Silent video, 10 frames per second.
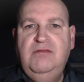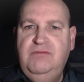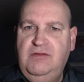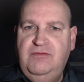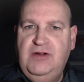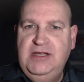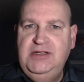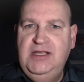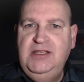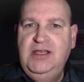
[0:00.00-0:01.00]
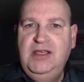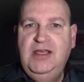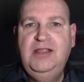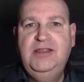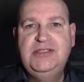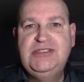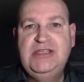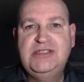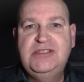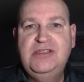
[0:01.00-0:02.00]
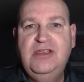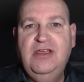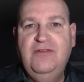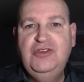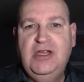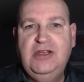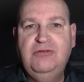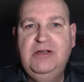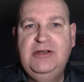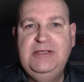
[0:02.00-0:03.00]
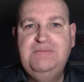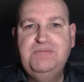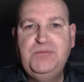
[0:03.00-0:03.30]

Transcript: for Friday, the 6th of January.